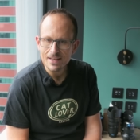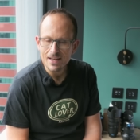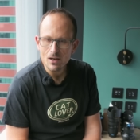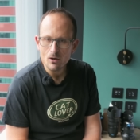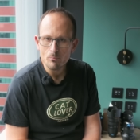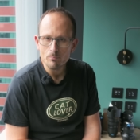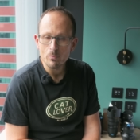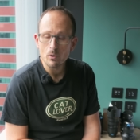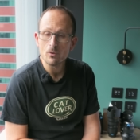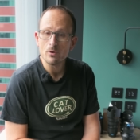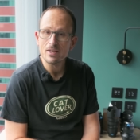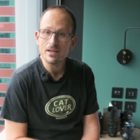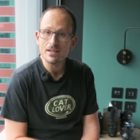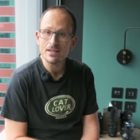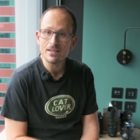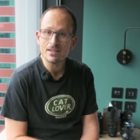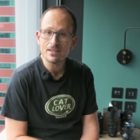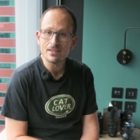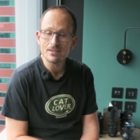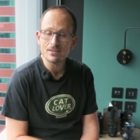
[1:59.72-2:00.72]
now,
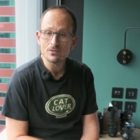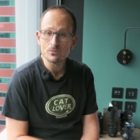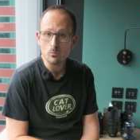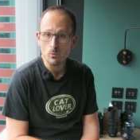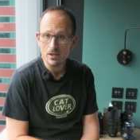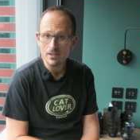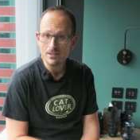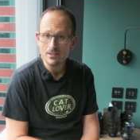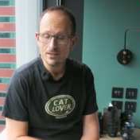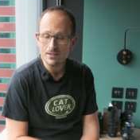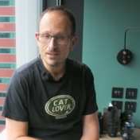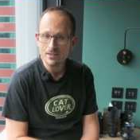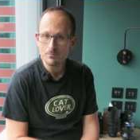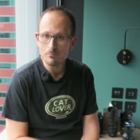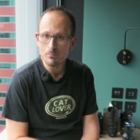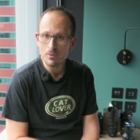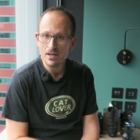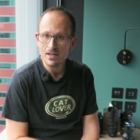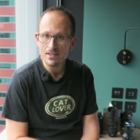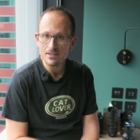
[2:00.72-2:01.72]
bokeh is one thing,
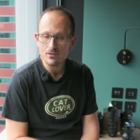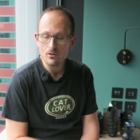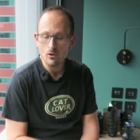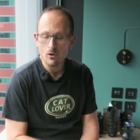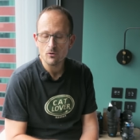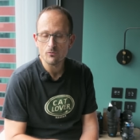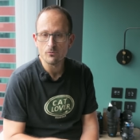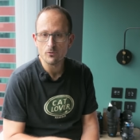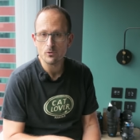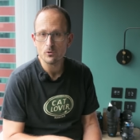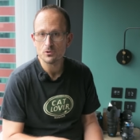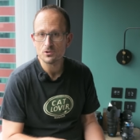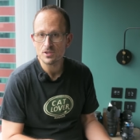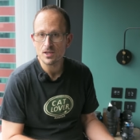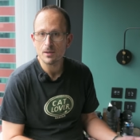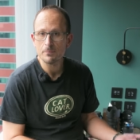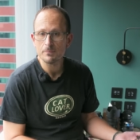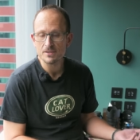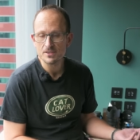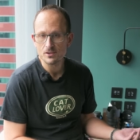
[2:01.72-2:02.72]
but overall
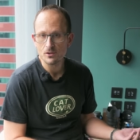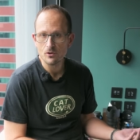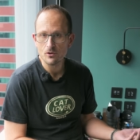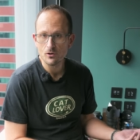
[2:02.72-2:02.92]
sharpness and